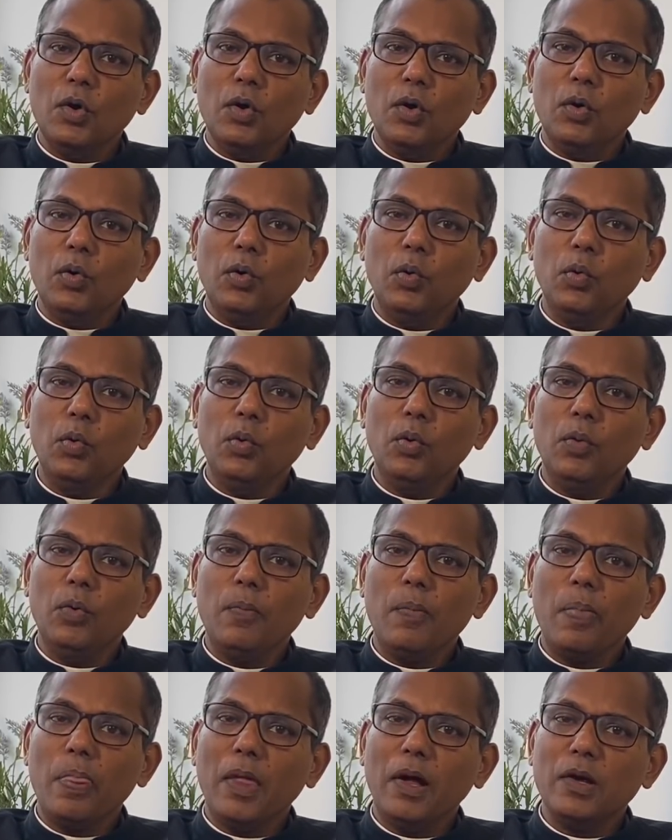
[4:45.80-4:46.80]
who
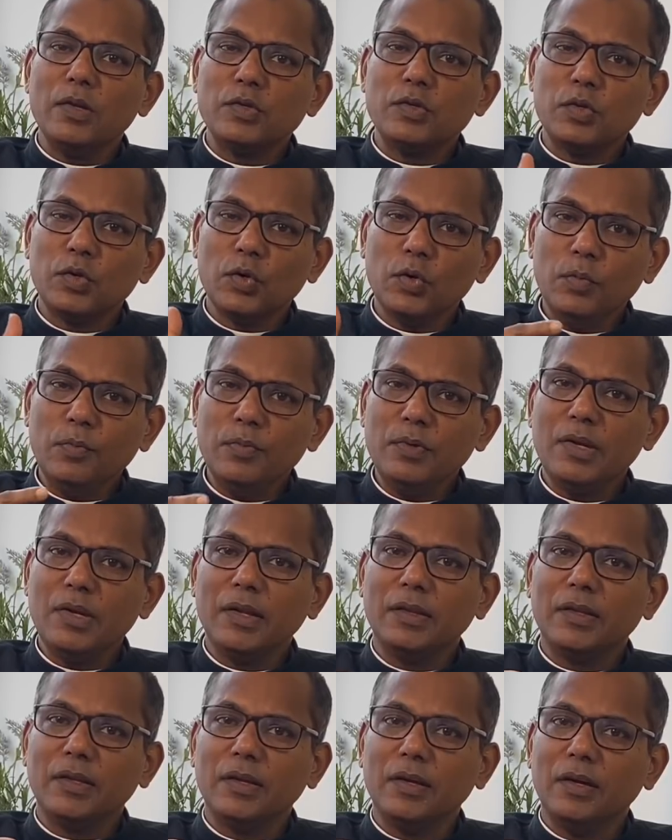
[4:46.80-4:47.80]
assumed
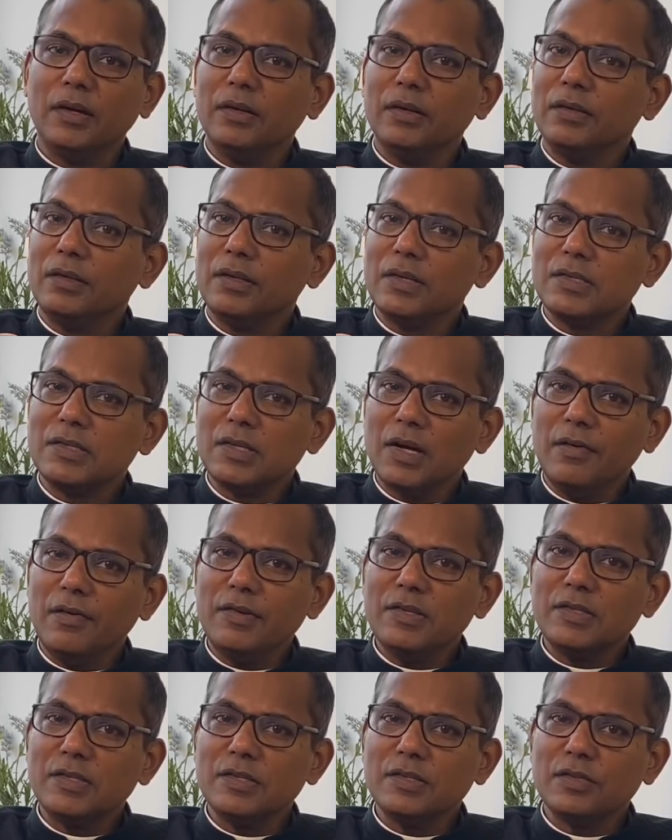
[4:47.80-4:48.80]
that the
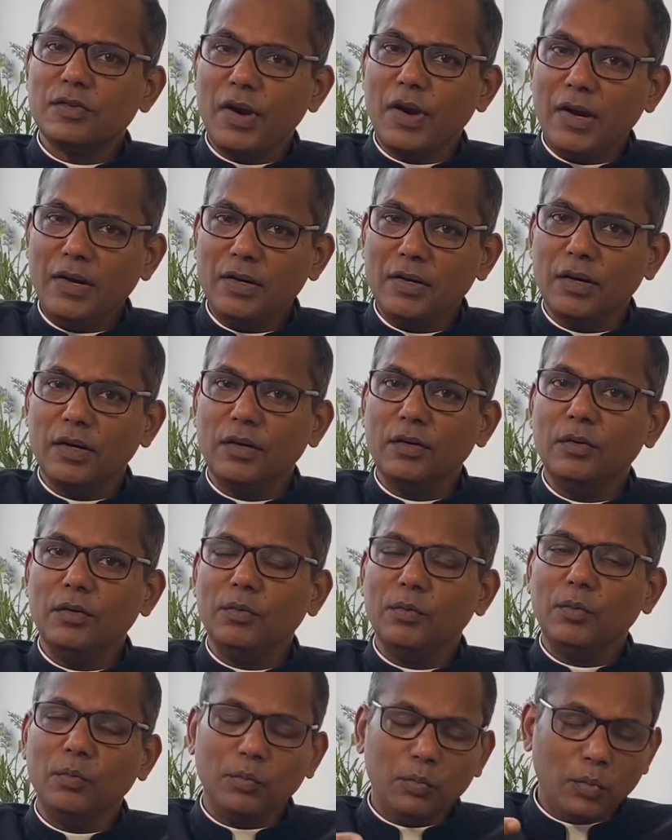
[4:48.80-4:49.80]
services rendered
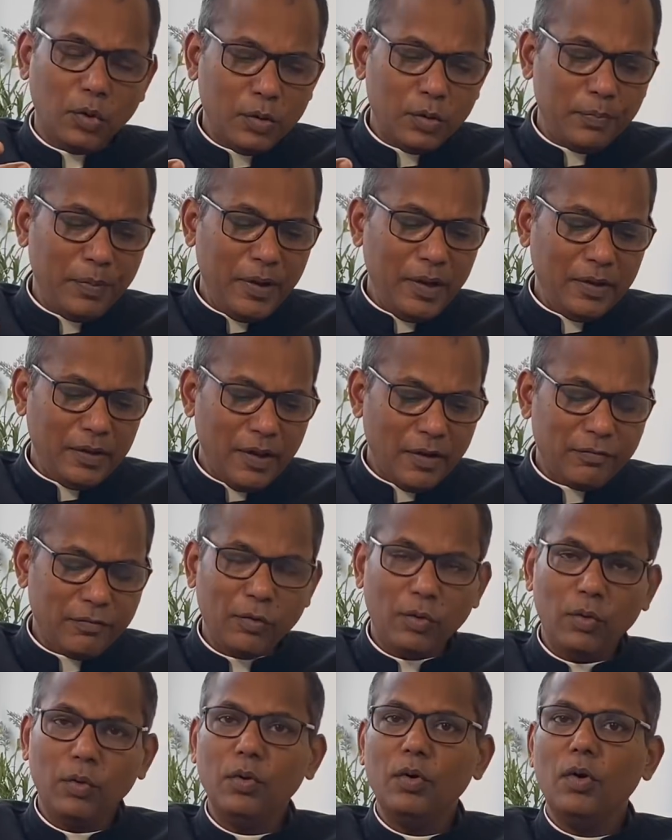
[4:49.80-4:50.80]
would be
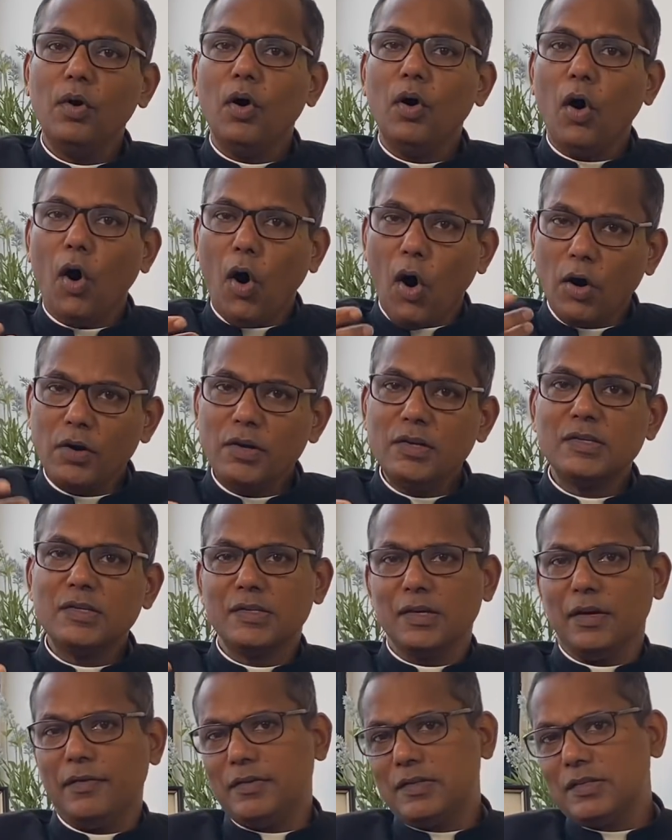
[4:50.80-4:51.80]
therefore honest
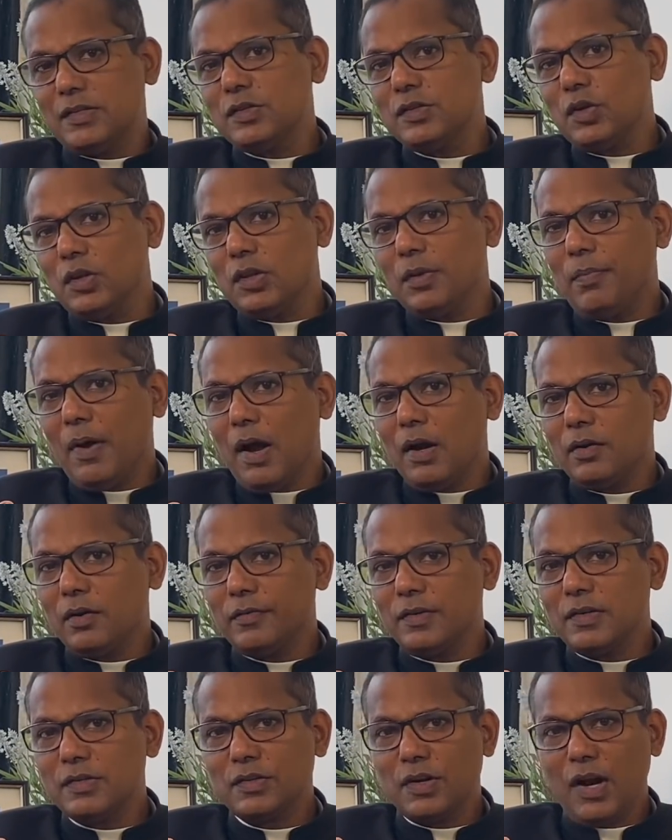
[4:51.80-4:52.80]
services on the part
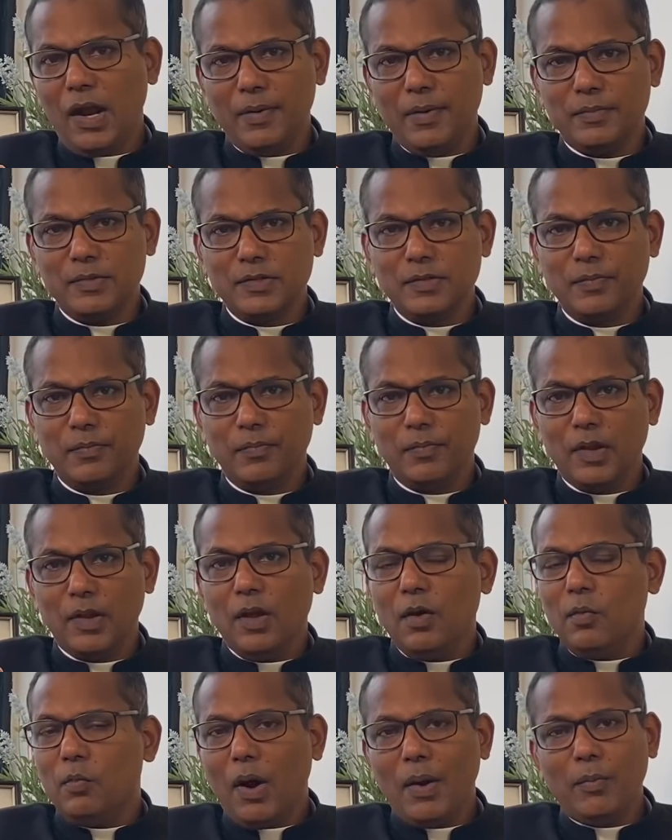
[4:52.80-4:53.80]
of the scribes.
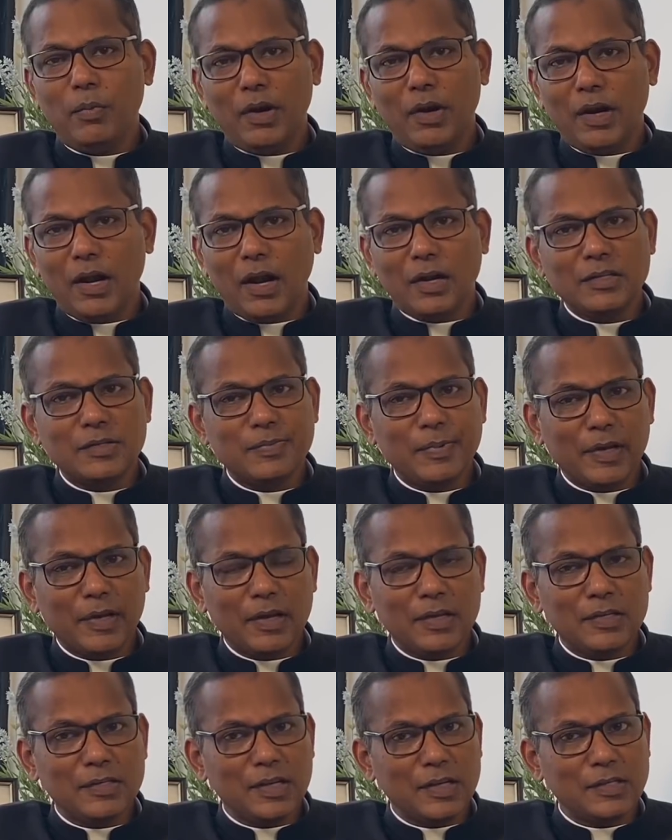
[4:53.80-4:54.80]
Why would an
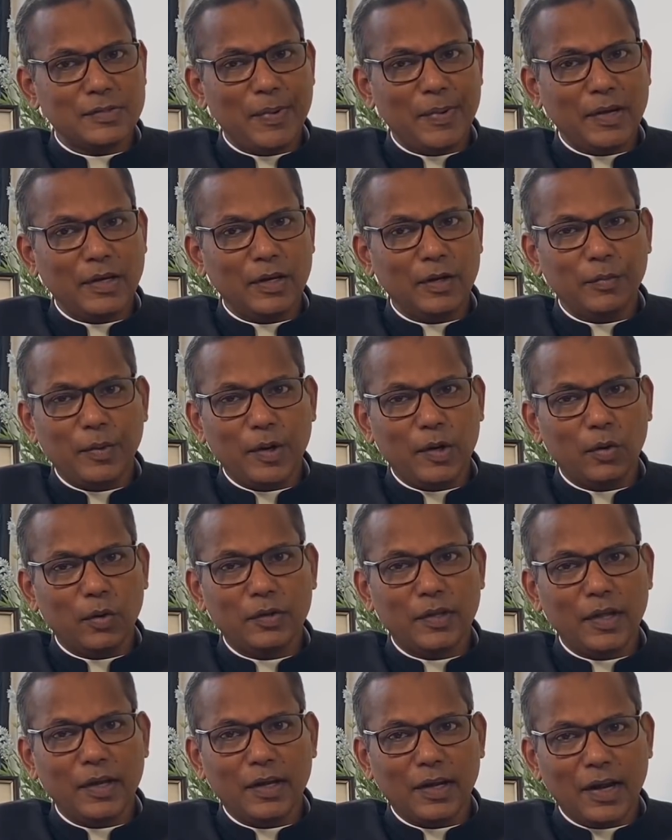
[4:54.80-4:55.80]
unsuspecting widow
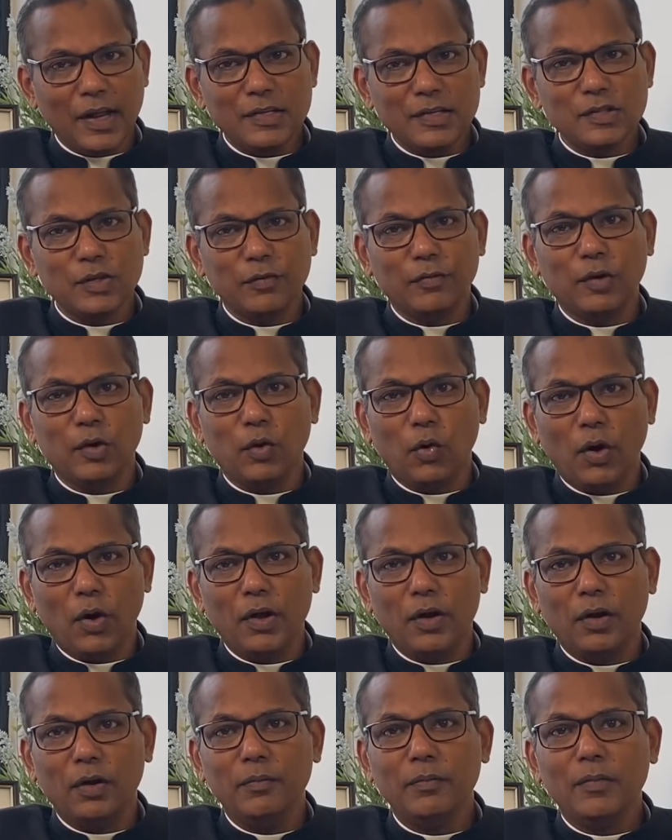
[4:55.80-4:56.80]
think less of a
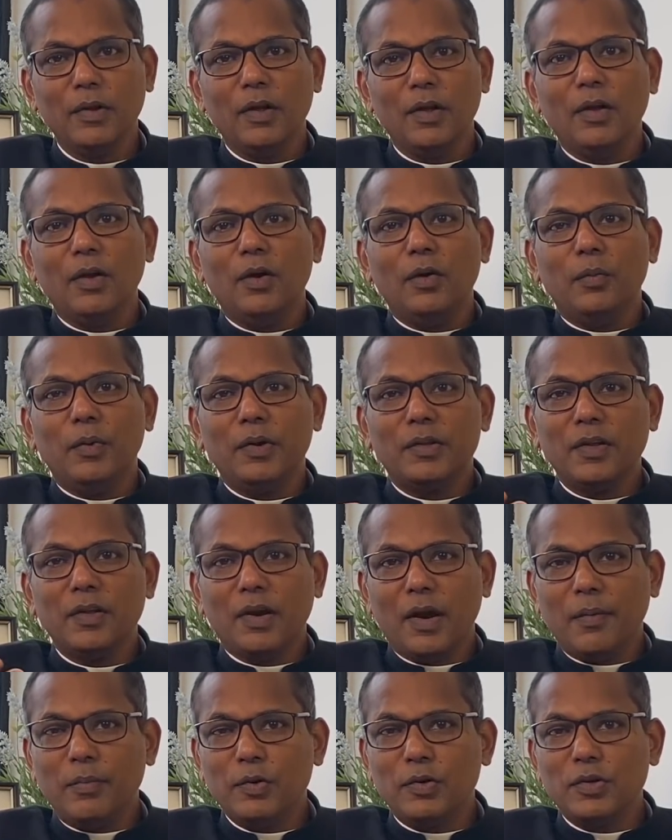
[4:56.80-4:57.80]
lawyer with a
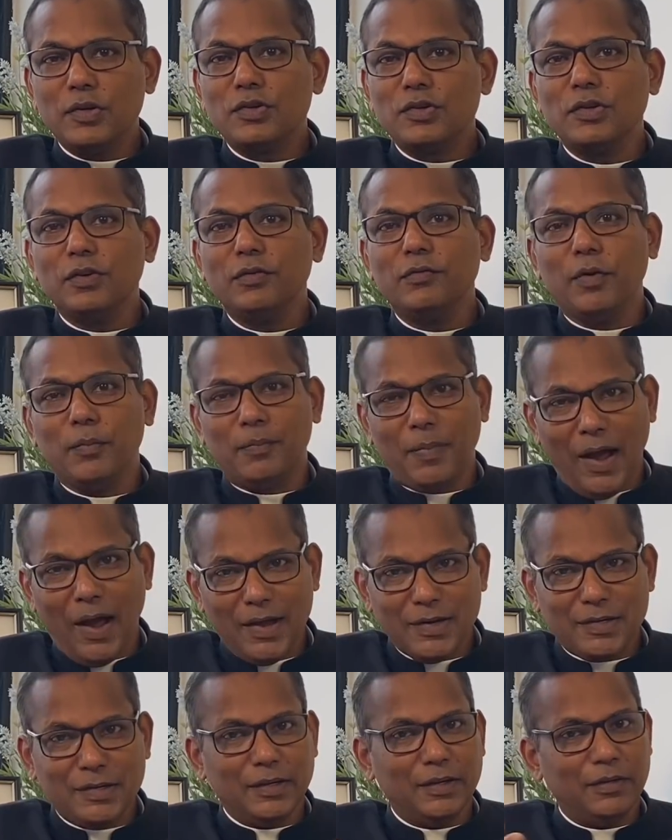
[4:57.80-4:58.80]
reputation for
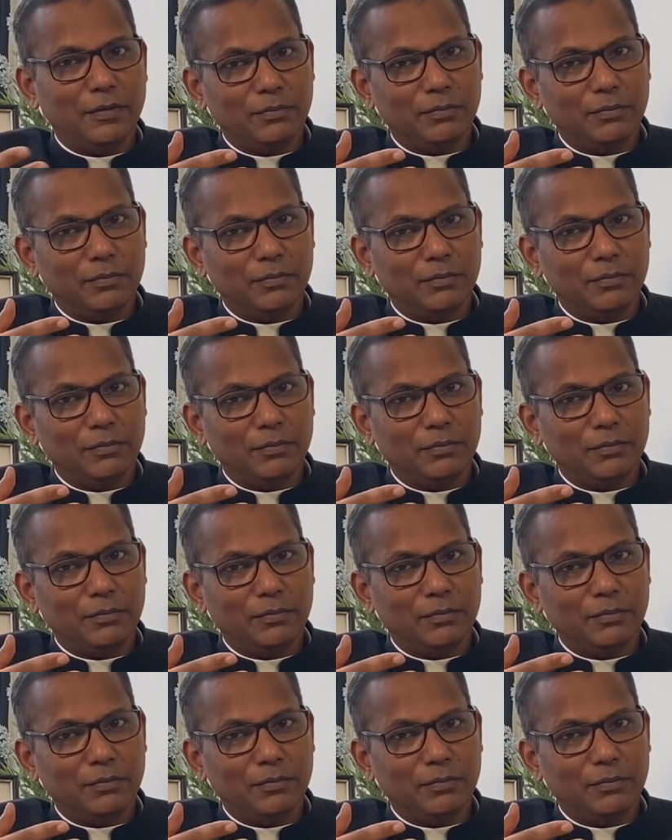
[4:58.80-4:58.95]
piety?